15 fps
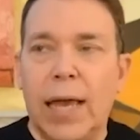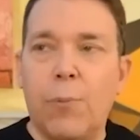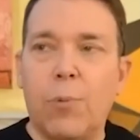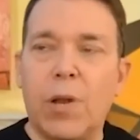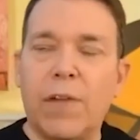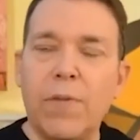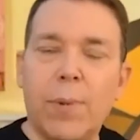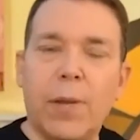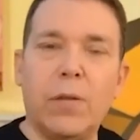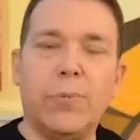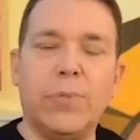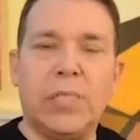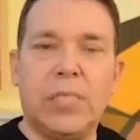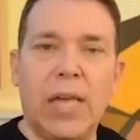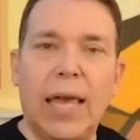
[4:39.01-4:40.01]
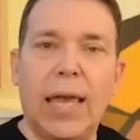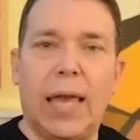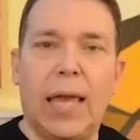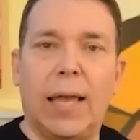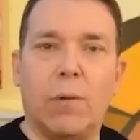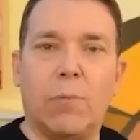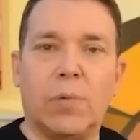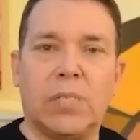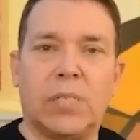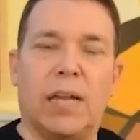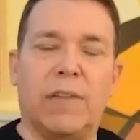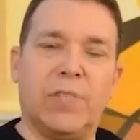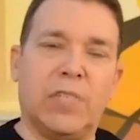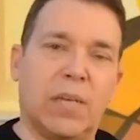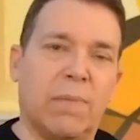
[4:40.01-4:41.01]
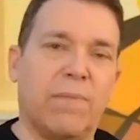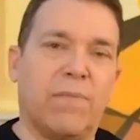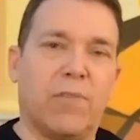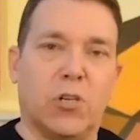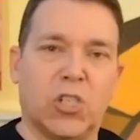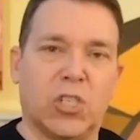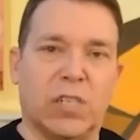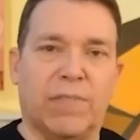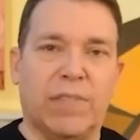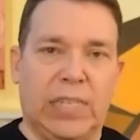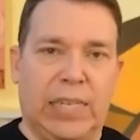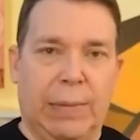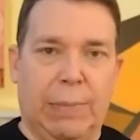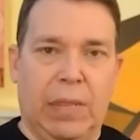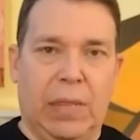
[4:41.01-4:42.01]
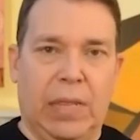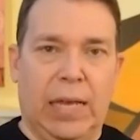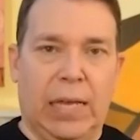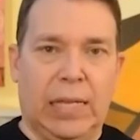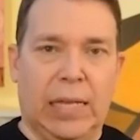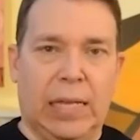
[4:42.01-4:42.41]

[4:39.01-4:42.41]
And what everybody was saying was kind of some version of the same thing.